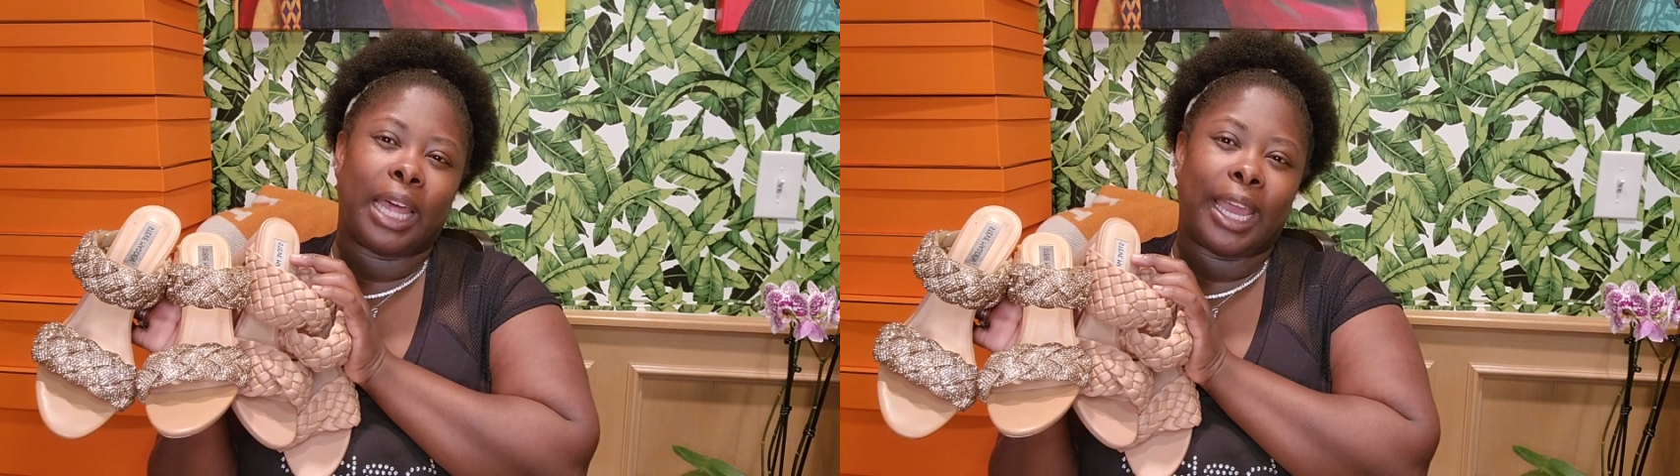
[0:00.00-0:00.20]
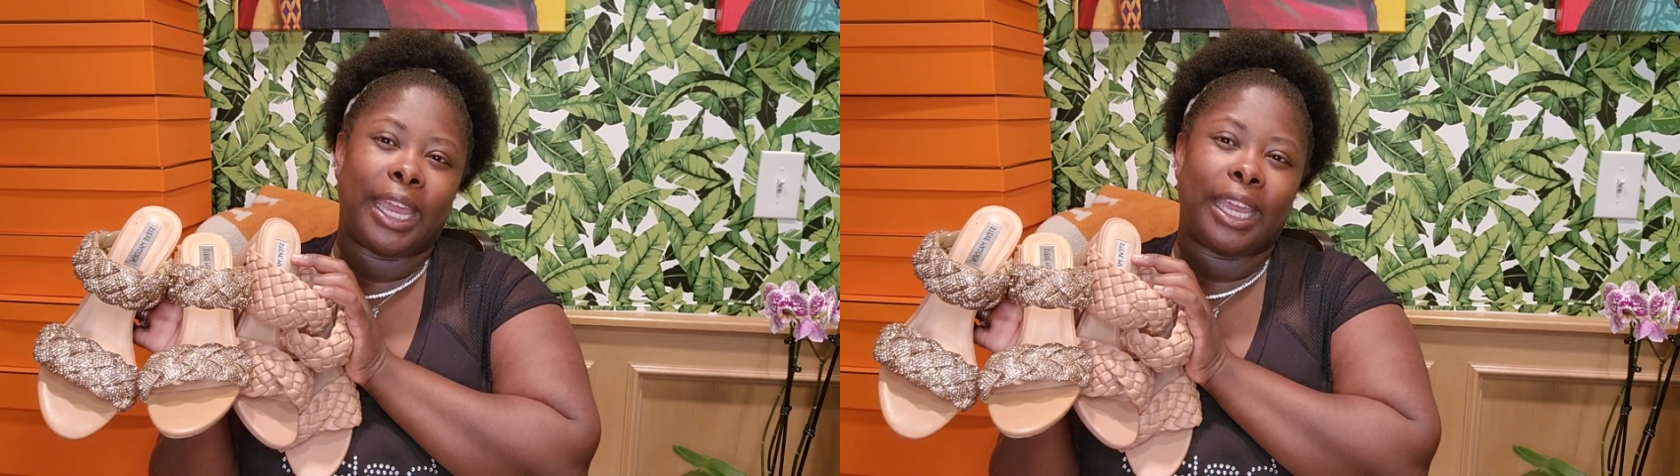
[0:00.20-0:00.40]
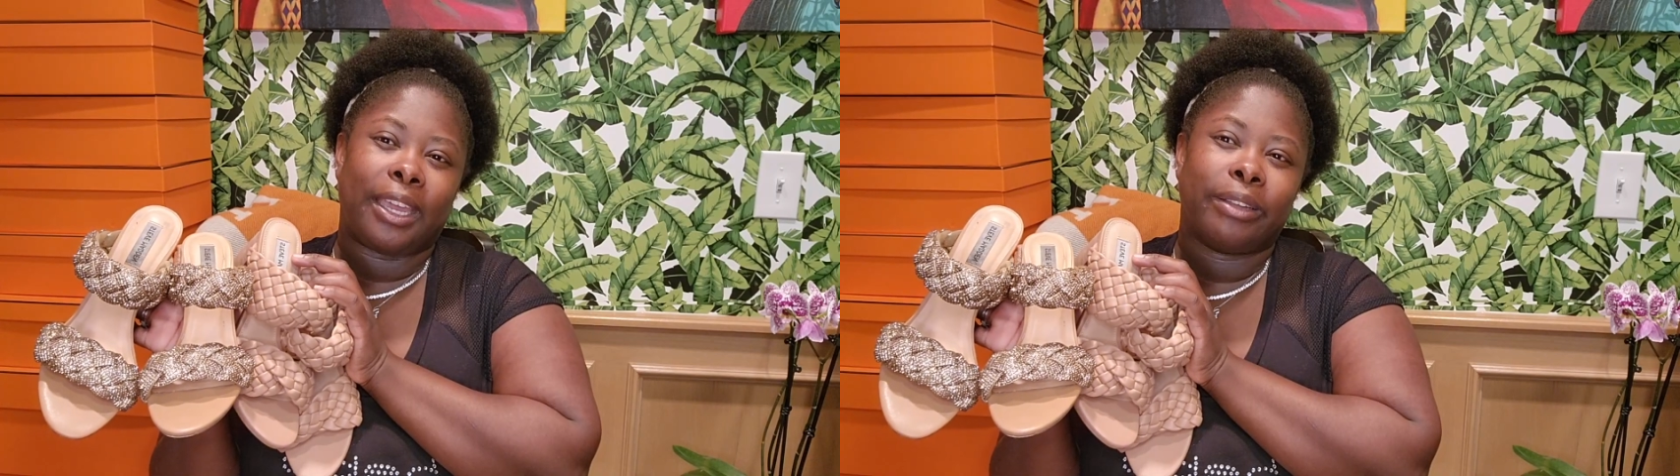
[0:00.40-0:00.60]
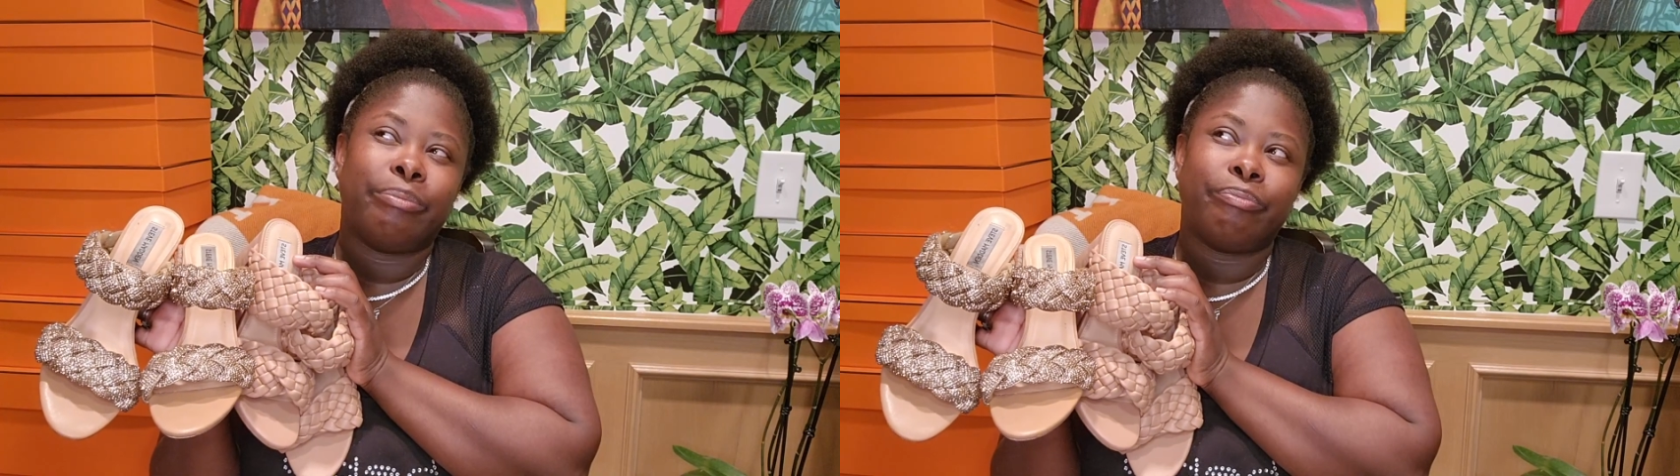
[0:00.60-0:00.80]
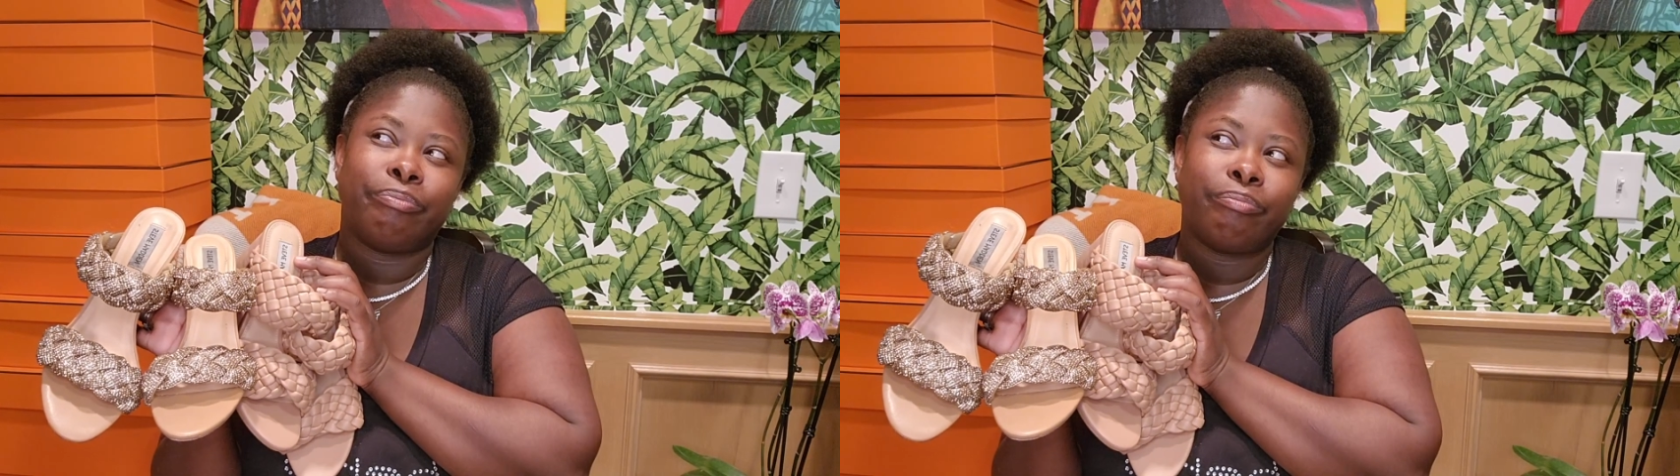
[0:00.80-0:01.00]
like
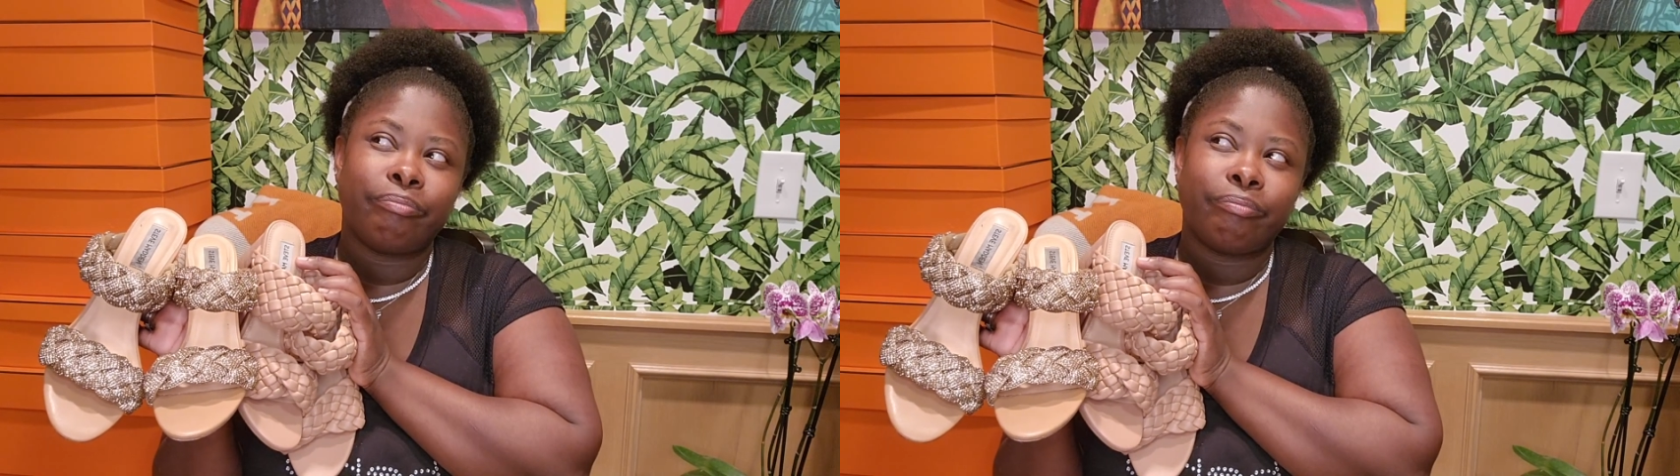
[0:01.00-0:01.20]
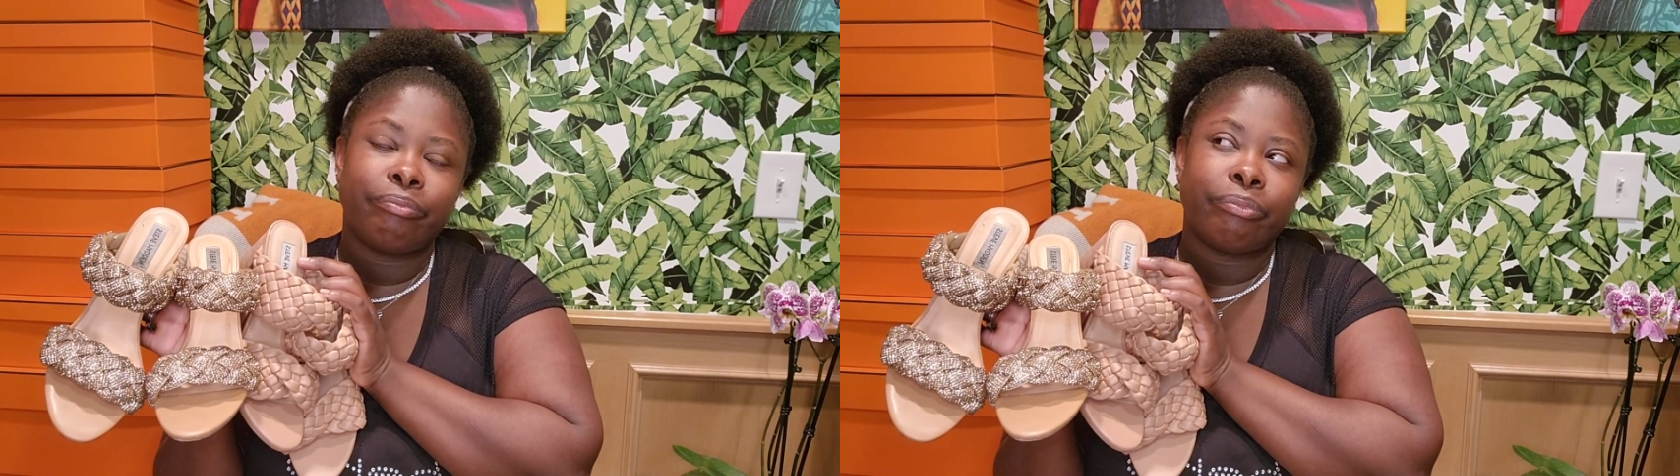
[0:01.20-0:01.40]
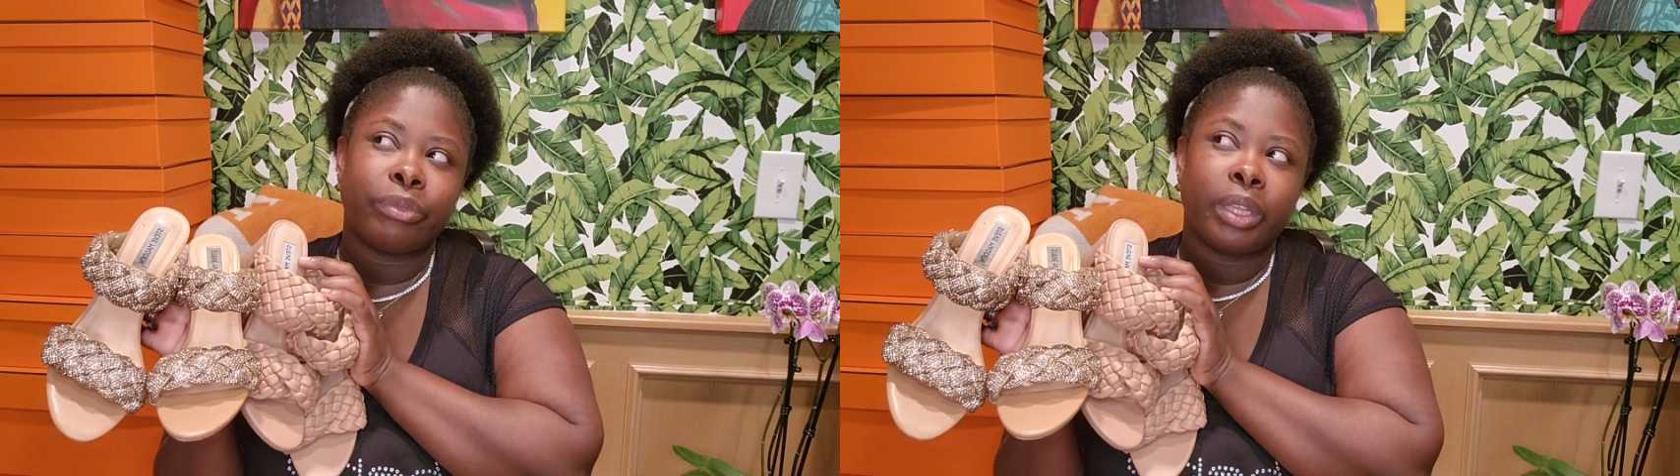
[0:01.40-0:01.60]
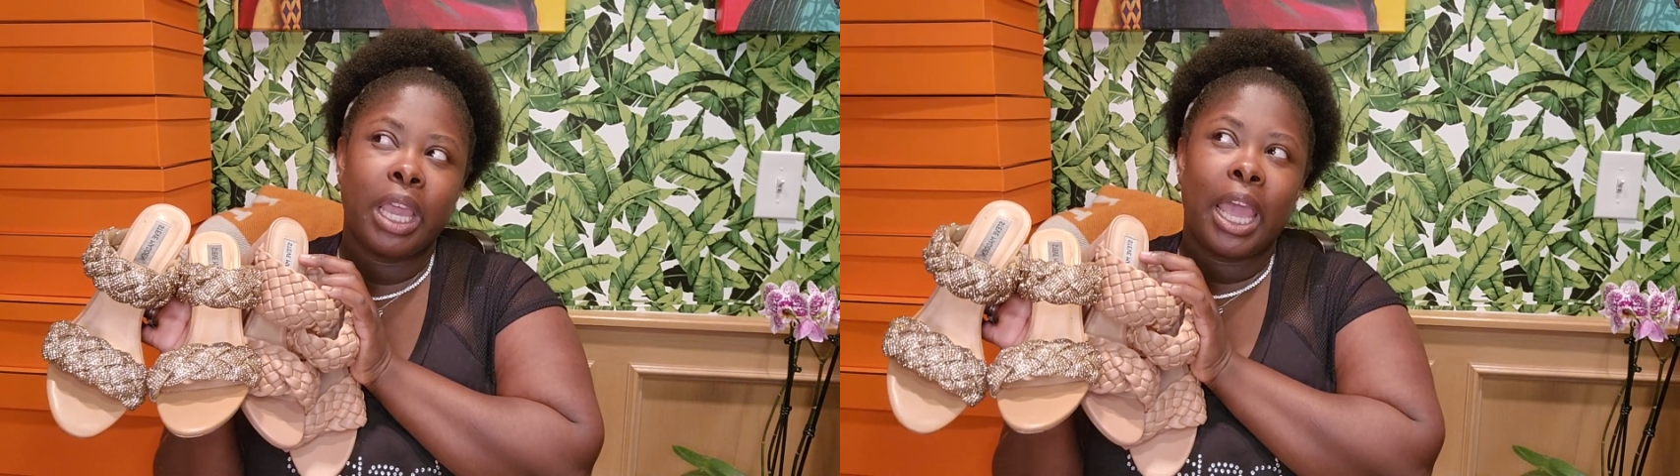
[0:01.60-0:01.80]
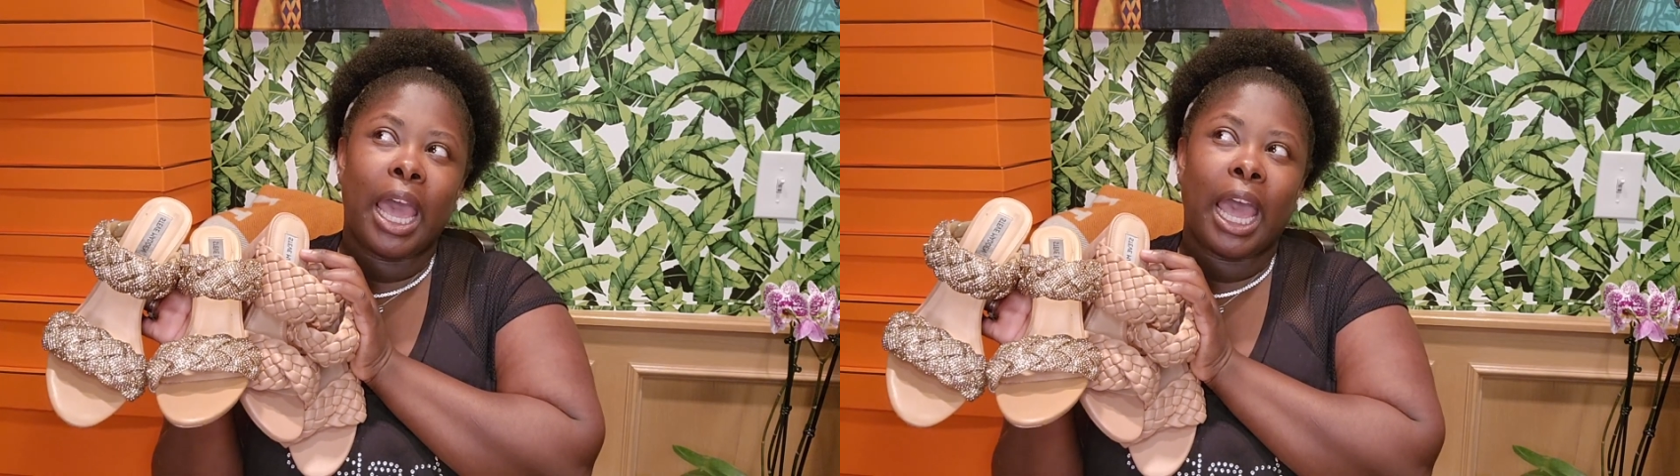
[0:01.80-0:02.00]

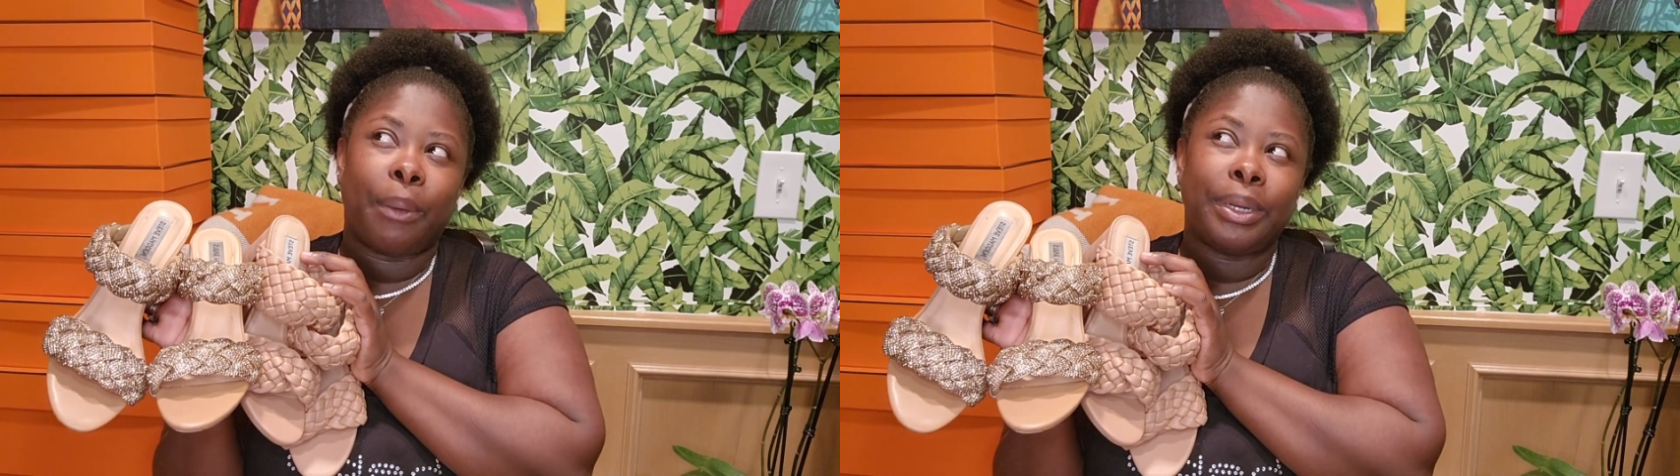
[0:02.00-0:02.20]
I